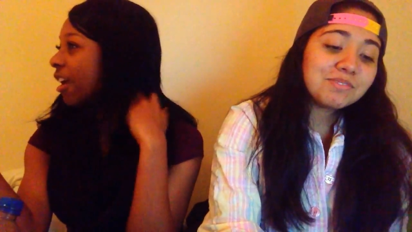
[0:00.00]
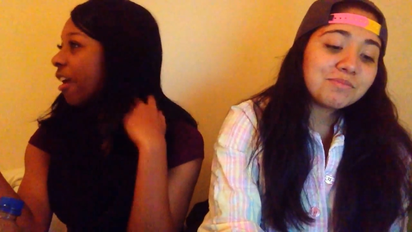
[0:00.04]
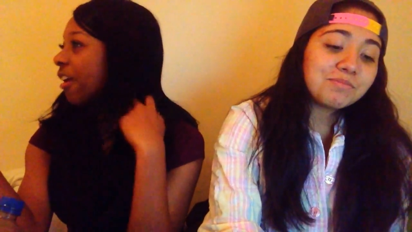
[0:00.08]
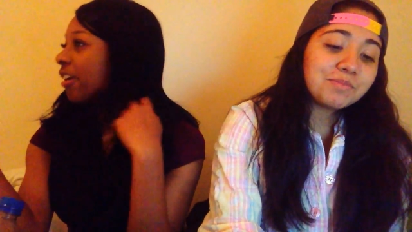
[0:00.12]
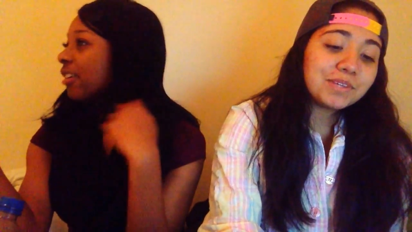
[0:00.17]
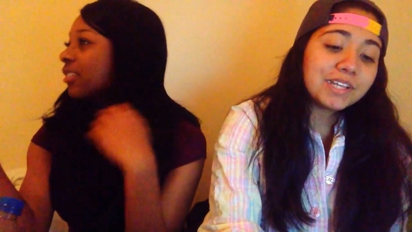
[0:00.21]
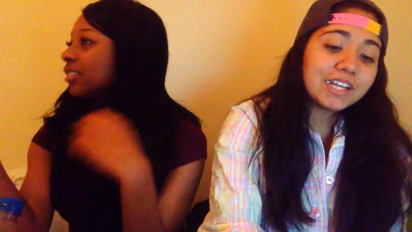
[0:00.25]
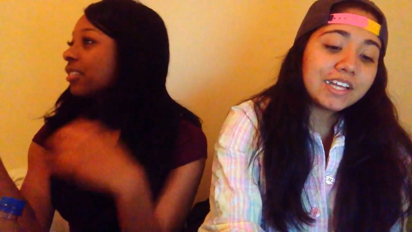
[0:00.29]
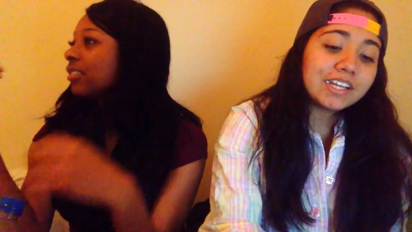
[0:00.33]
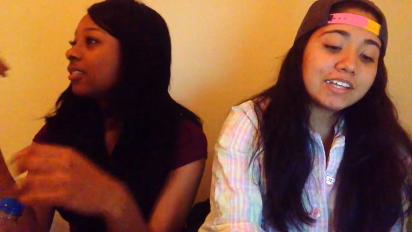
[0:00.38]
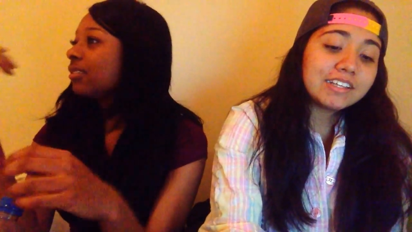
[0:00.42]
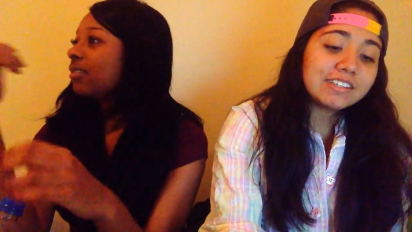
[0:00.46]

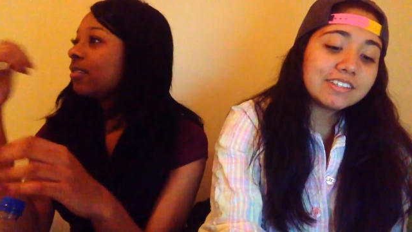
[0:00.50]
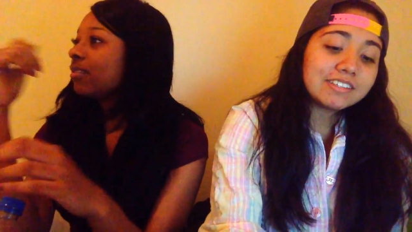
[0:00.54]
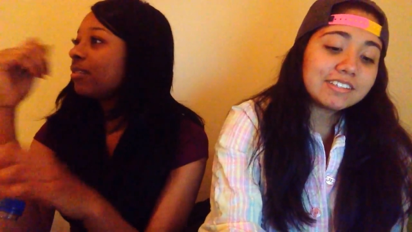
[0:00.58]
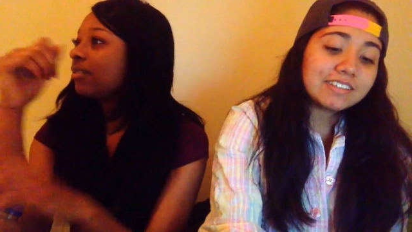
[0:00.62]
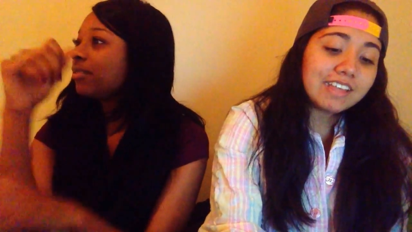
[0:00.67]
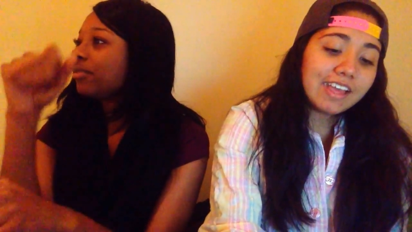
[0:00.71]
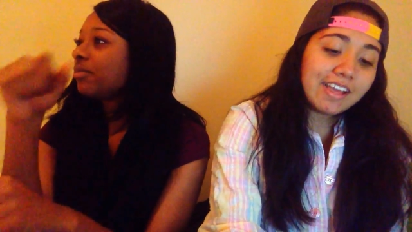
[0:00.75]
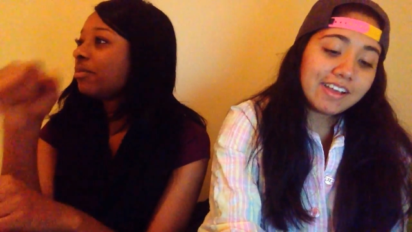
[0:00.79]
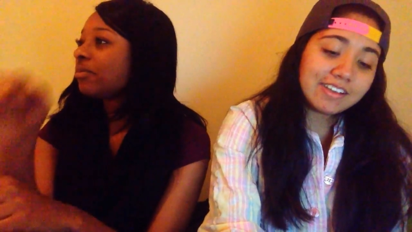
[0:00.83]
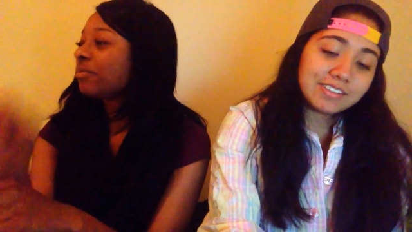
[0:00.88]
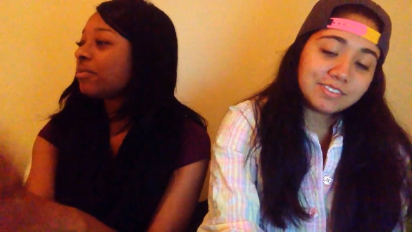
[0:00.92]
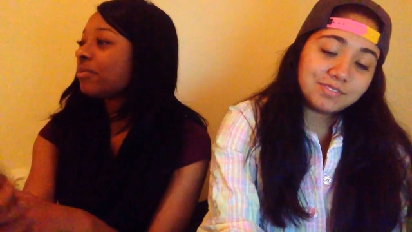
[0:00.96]
Speaker 1: But
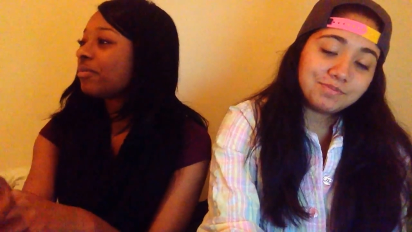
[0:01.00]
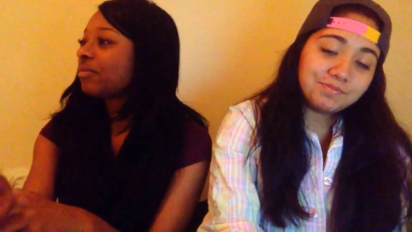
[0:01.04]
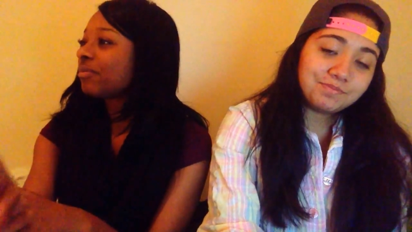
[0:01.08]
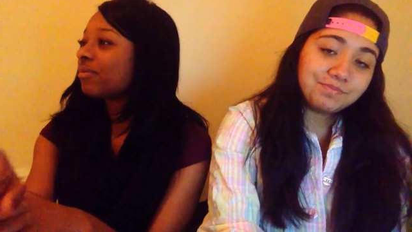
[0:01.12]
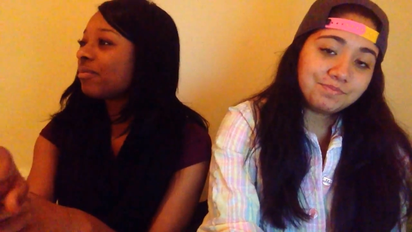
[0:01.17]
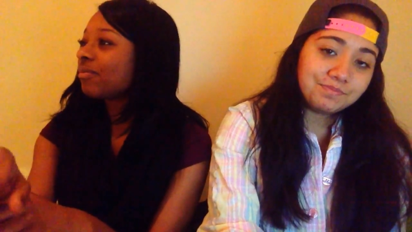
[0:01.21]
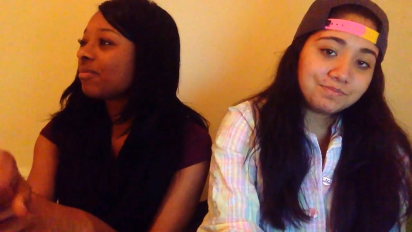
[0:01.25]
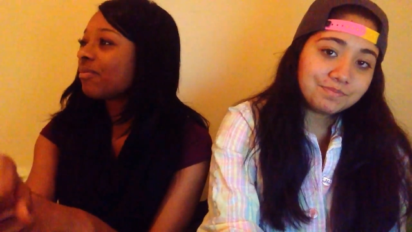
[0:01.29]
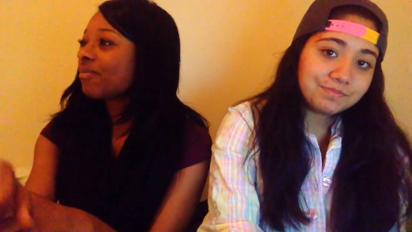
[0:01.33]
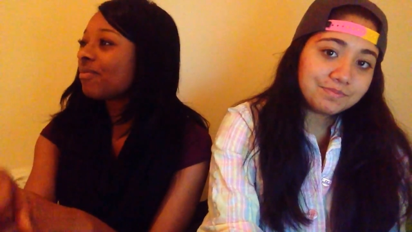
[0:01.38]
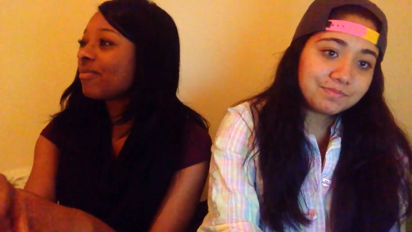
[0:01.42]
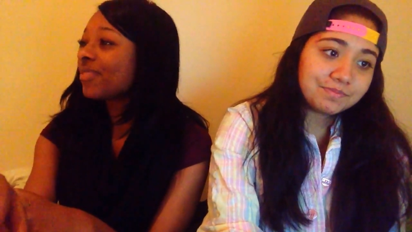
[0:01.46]
yeah,
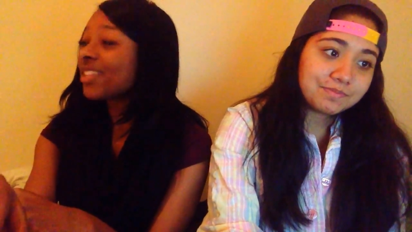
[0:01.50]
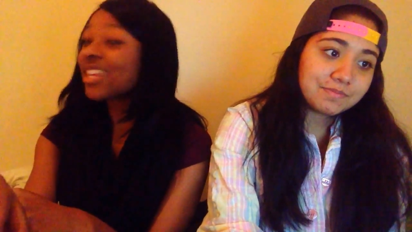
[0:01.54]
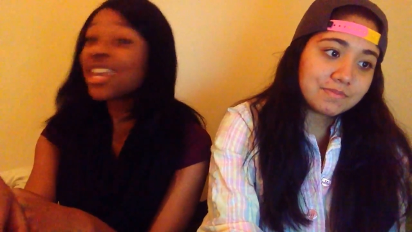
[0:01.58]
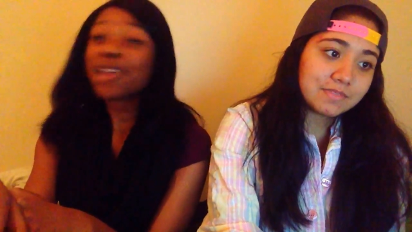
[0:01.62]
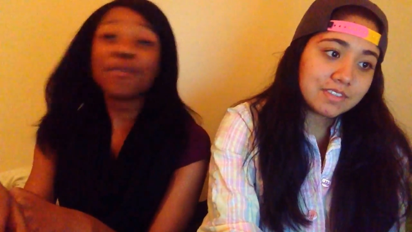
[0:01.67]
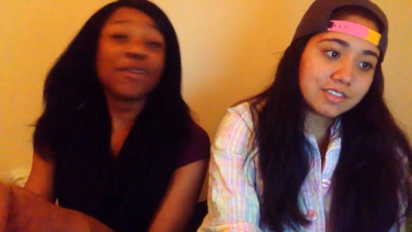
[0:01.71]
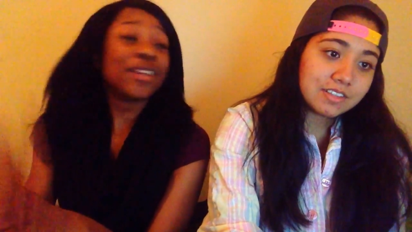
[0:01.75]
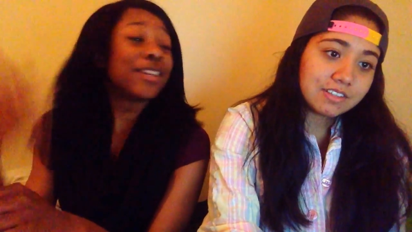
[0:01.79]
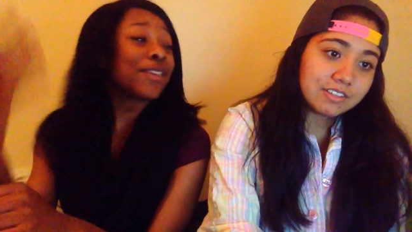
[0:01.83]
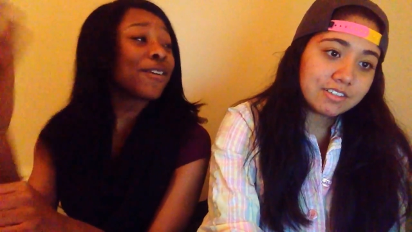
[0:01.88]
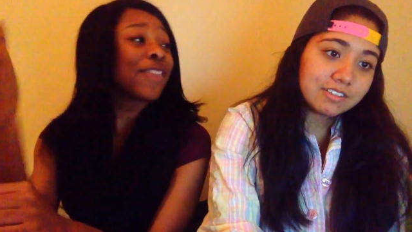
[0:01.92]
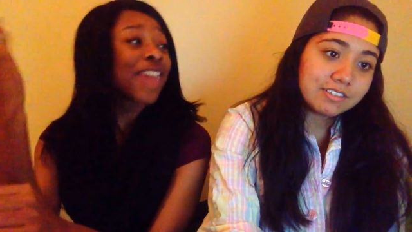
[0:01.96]
can
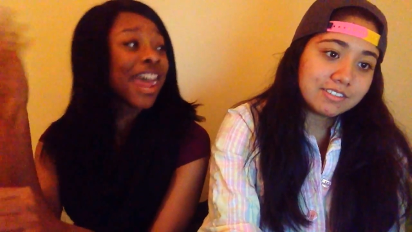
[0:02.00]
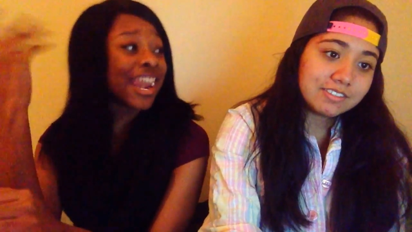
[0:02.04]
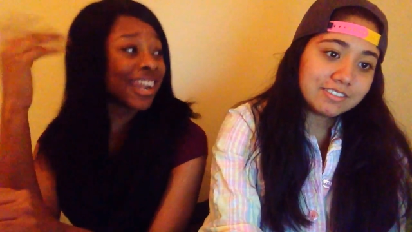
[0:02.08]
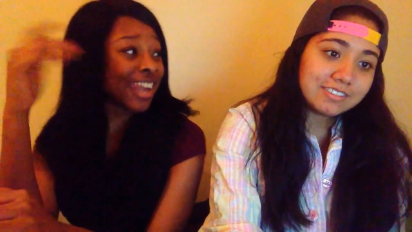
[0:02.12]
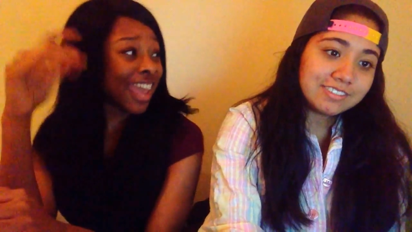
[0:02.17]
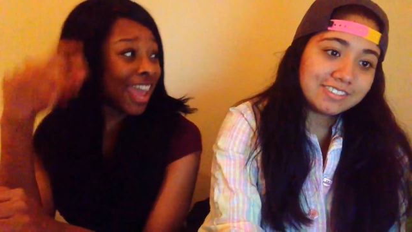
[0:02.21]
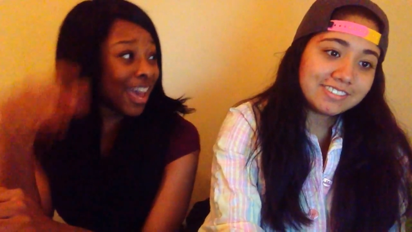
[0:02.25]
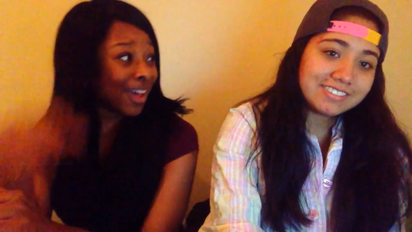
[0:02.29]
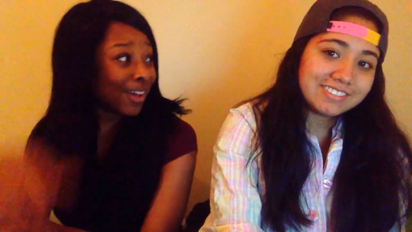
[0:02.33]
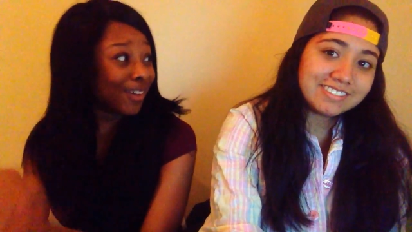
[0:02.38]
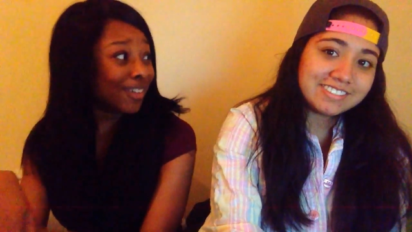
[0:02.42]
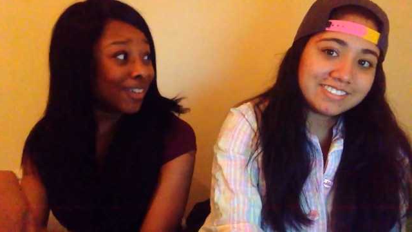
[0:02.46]
we do that now?